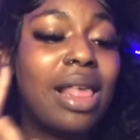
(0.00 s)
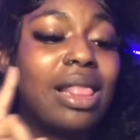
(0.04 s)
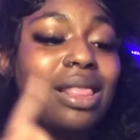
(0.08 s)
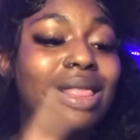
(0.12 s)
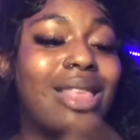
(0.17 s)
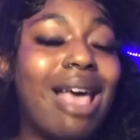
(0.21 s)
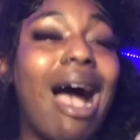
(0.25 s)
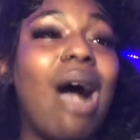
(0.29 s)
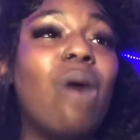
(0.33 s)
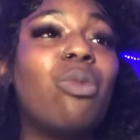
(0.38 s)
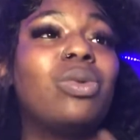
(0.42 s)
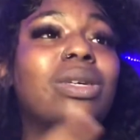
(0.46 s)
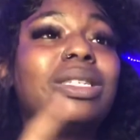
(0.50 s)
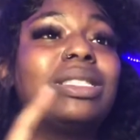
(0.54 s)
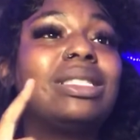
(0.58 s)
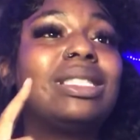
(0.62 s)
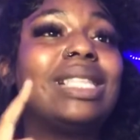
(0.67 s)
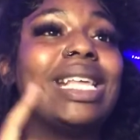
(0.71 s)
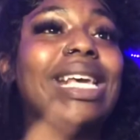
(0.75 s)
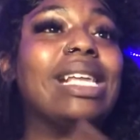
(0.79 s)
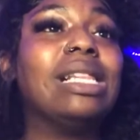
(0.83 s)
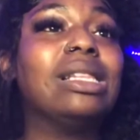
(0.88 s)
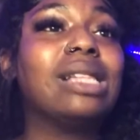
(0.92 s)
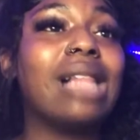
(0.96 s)
that was
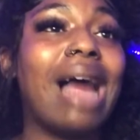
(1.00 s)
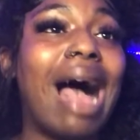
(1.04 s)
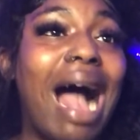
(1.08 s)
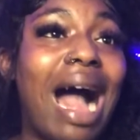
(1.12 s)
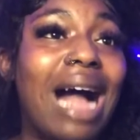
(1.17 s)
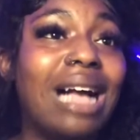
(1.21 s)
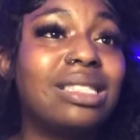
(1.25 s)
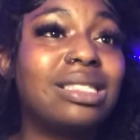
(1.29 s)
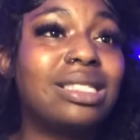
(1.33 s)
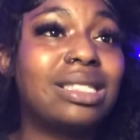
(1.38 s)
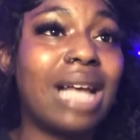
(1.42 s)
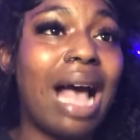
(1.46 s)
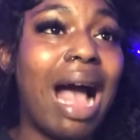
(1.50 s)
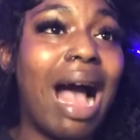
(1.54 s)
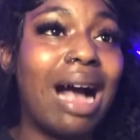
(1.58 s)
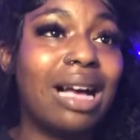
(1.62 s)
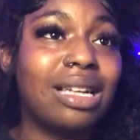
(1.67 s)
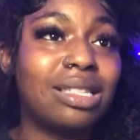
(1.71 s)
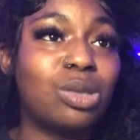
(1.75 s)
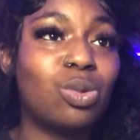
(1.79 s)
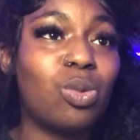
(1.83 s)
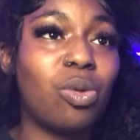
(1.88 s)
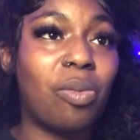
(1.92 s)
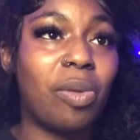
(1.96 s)
the last
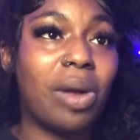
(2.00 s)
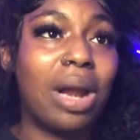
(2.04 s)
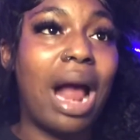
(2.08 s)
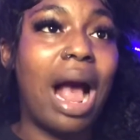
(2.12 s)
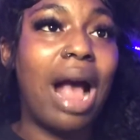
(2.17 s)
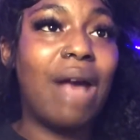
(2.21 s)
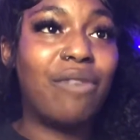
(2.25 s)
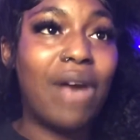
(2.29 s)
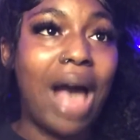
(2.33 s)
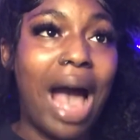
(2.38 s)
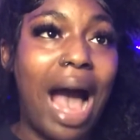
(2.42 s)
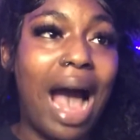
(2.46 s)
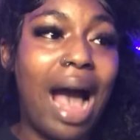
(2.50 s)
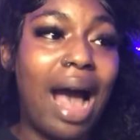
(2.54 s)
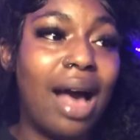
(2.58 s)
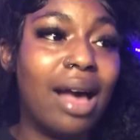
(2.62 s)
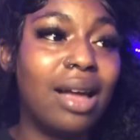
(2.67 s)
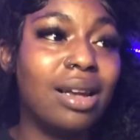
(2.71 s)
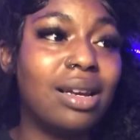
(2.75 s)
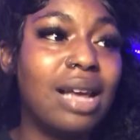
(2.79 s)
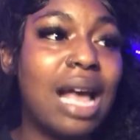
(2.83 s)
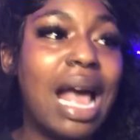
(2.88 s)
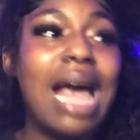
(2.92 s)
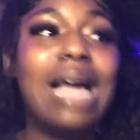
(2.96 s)
ass whooping I've
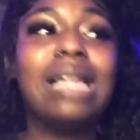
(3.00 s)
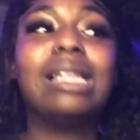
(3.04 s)
had.